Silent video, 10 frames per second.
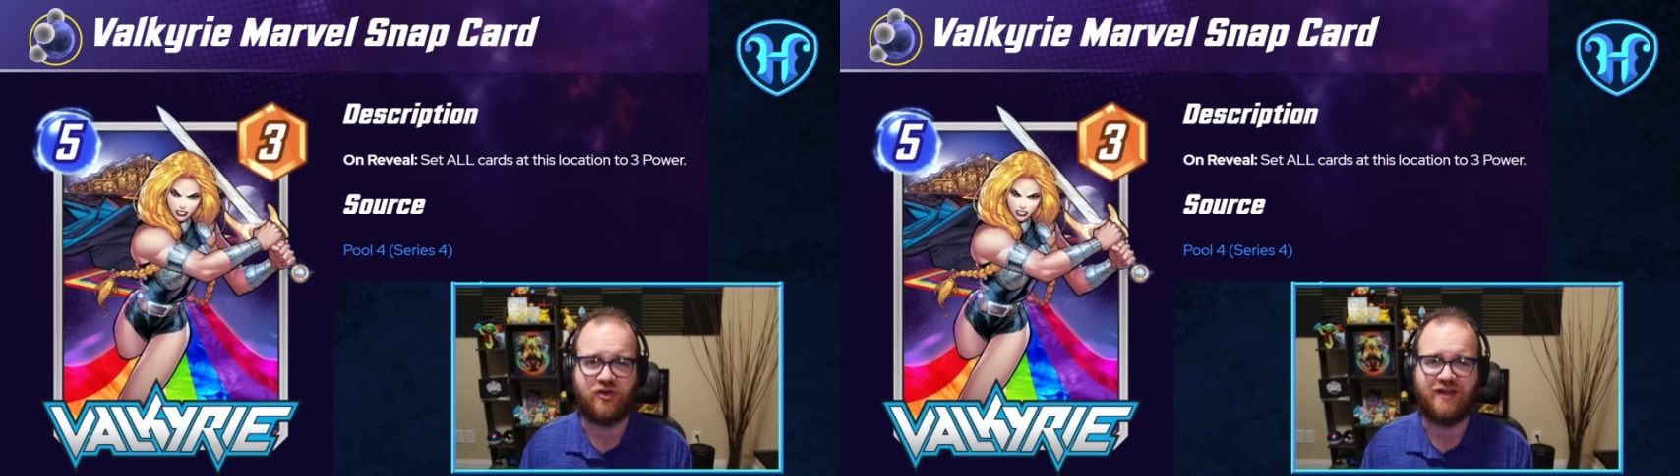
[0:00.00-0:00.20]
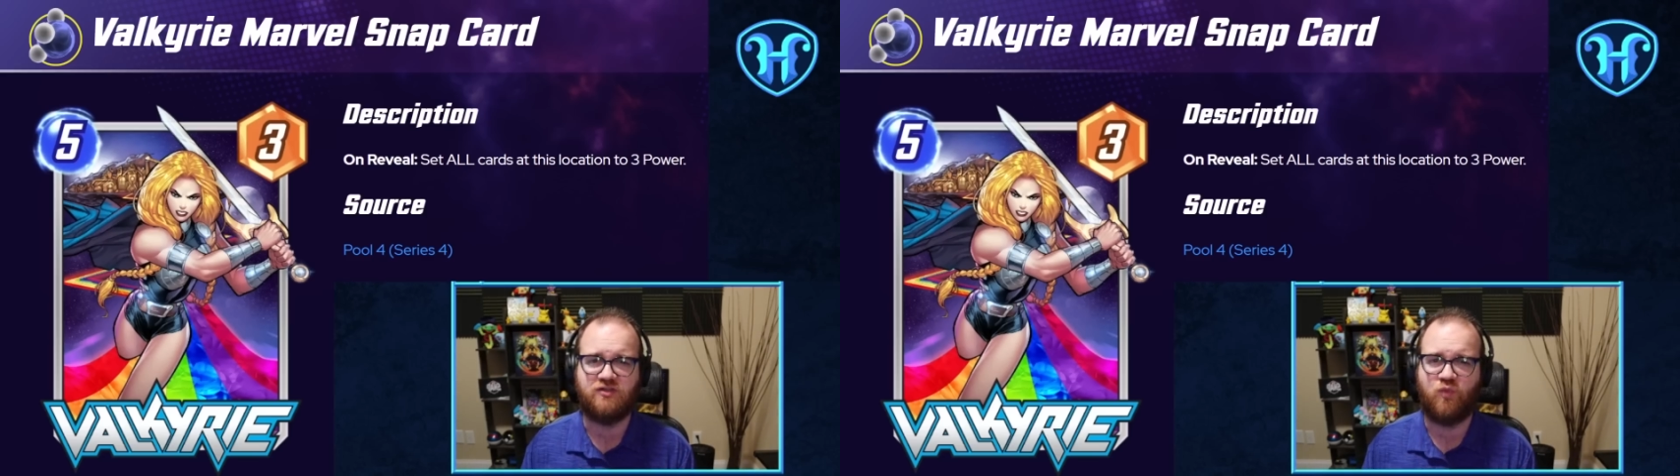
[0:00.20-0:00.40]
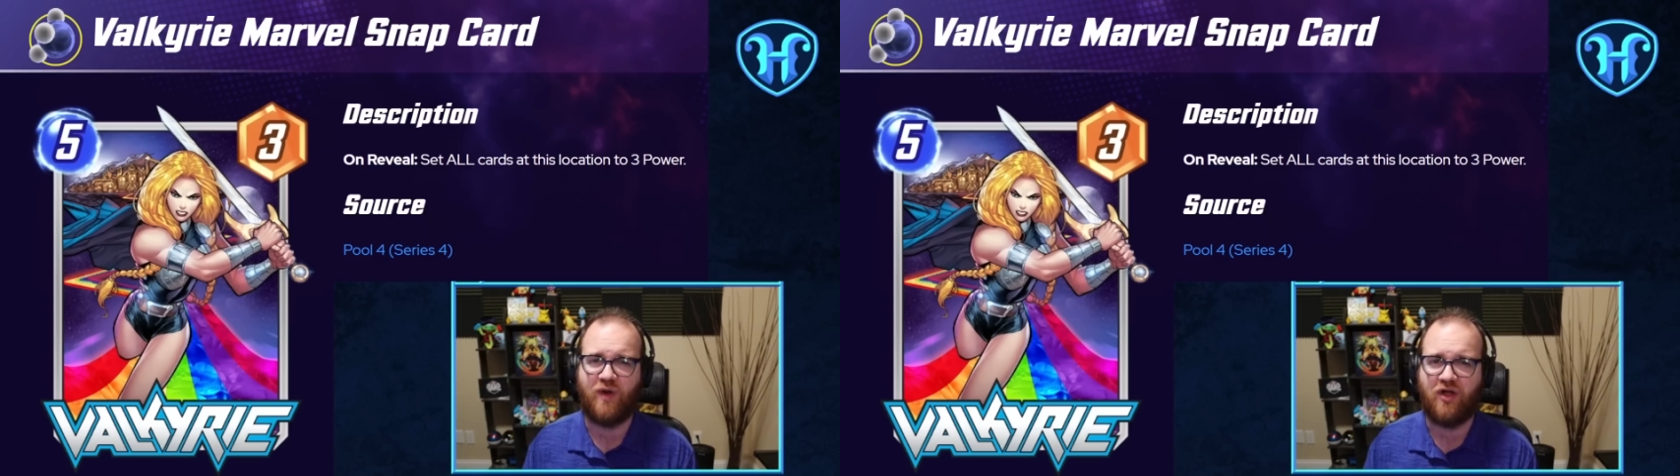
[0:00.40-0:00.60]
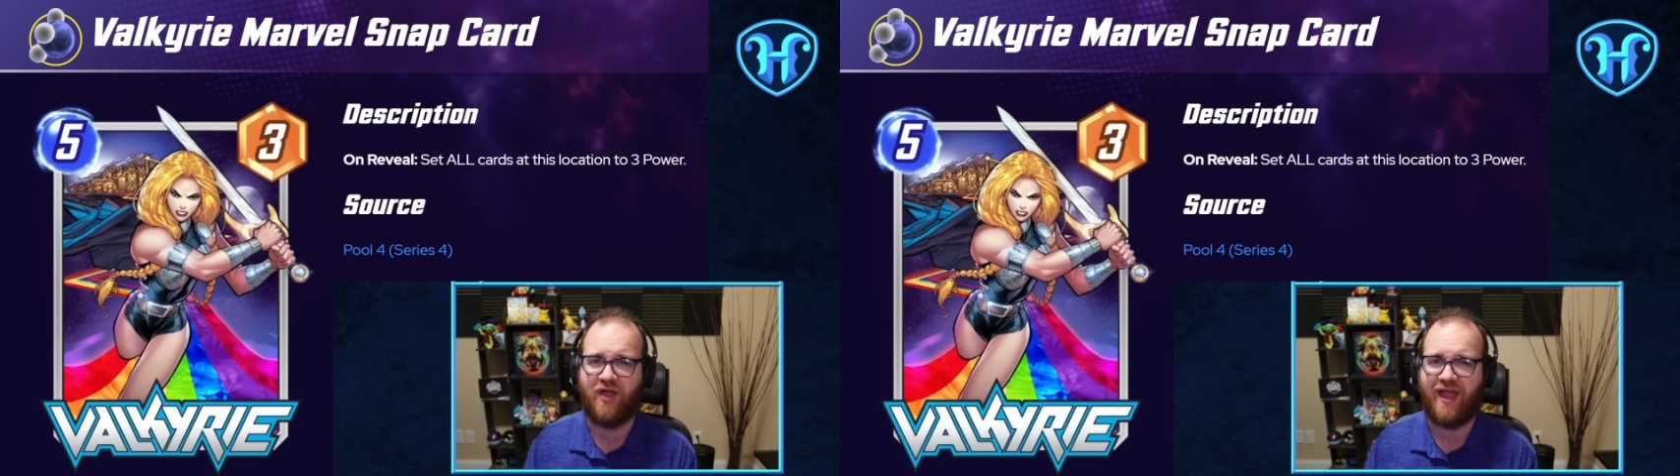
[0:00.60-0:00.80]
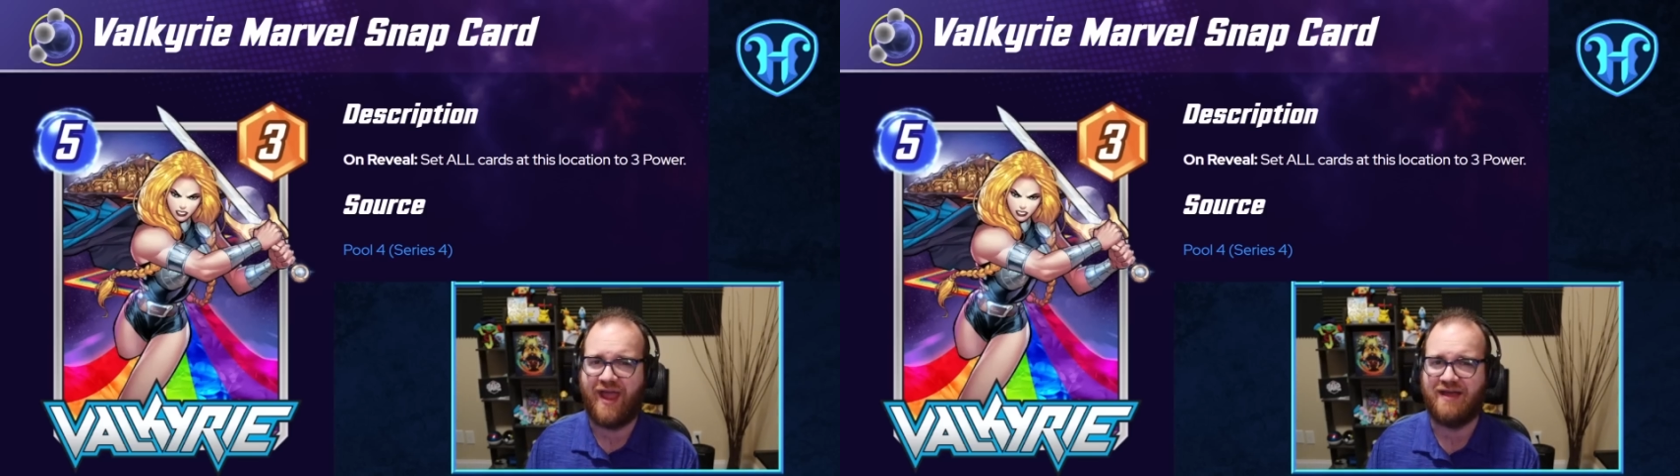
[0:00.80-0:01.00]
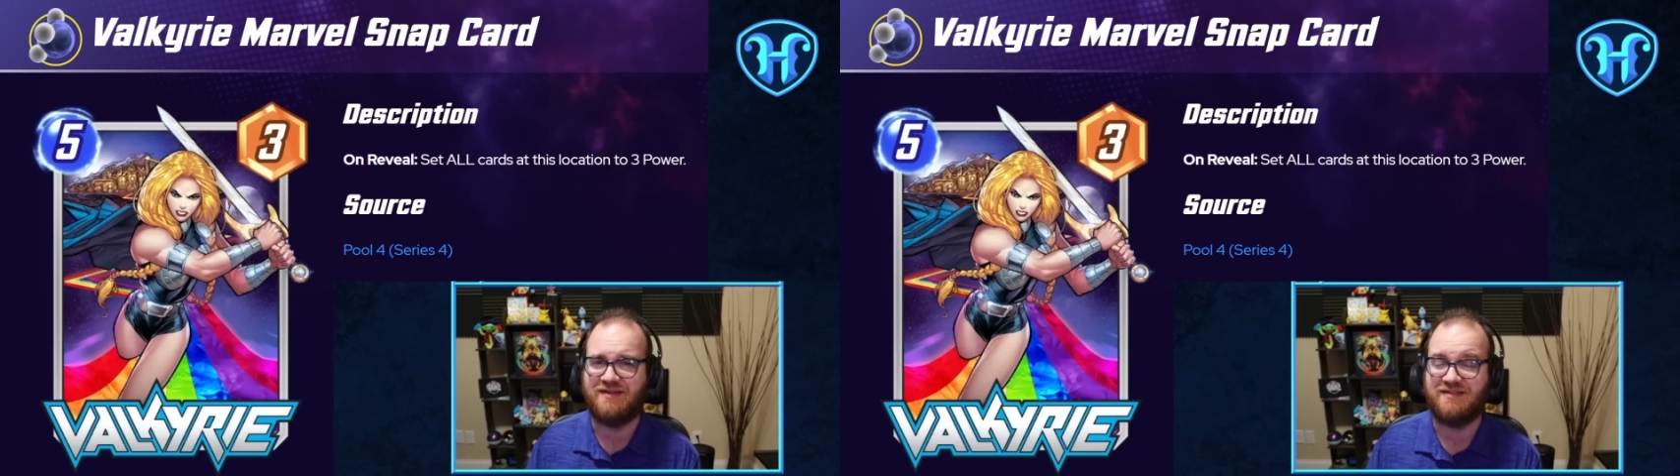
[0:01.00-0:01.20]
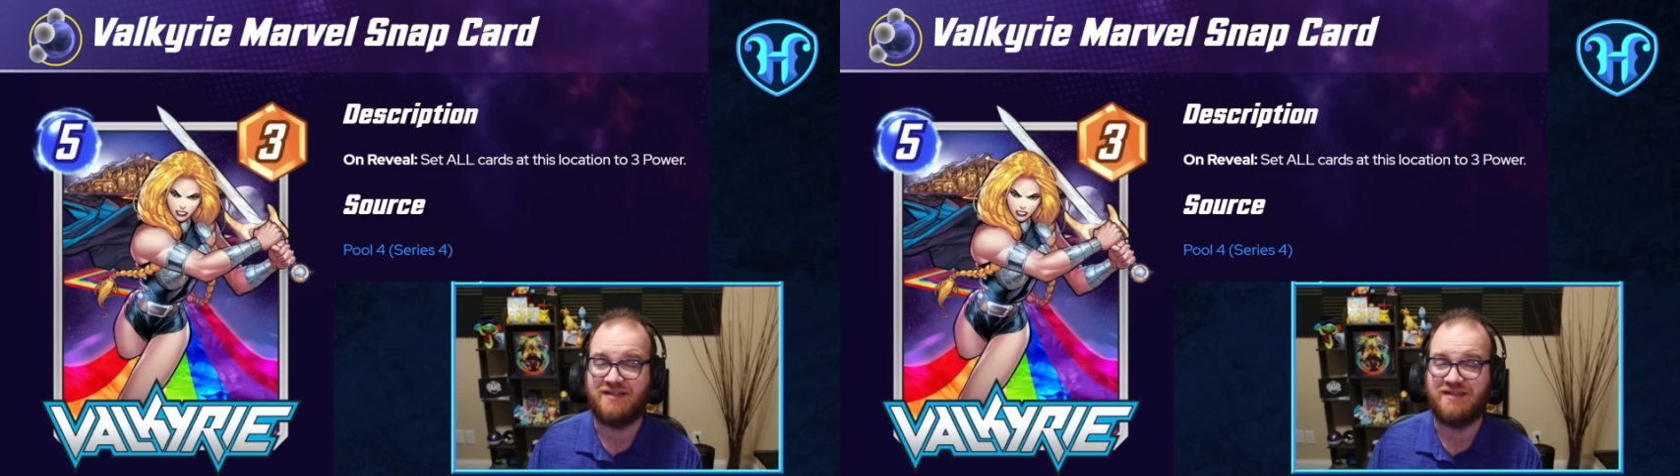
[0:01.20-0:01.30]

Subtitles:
as well as